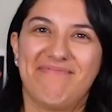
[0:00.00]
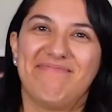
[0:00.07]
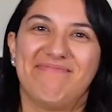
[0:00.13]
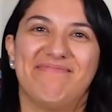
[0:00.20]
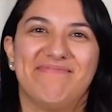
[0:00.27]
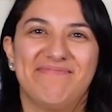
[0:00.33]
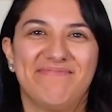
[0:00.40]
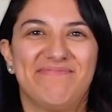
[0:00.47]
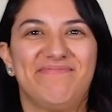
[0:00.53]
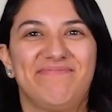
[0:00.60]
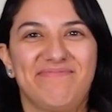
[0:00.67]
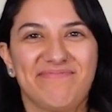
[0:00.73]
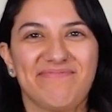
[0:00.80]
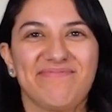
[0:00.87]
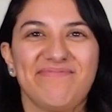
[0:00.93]

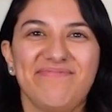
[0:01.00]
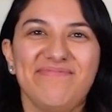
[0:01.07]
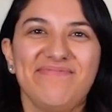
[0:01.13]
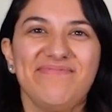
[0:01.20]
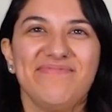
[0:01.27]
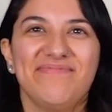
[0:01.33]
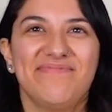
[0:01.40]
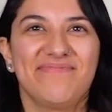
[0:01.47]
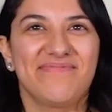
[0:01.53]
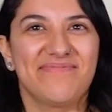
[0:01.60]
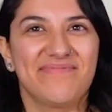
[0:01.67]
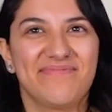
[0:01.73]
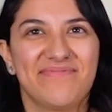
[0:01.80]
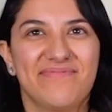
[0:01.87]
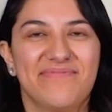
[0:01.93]

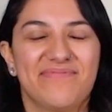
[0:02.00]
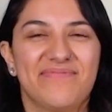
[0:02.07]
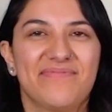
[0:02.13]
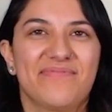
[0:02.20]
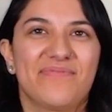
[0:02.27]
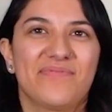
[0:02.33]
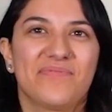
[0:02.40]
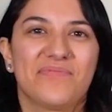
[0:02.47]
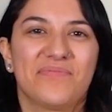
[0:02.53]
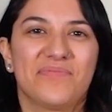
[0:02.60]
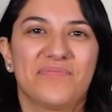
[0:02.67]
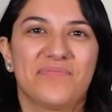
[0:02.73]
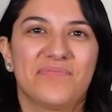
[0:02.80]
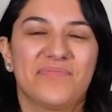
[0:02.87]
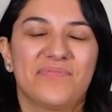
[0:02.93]

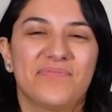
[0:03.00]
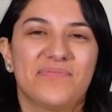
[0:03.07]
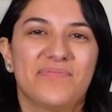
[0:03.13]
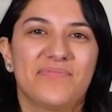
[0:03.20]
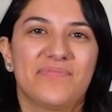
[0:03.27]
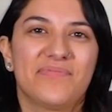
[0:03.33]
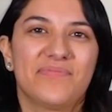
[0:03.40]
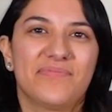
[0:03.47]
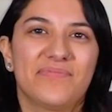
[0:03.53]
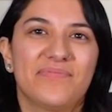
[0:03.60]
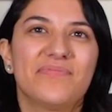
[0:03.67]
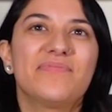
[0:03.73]
(not speaking)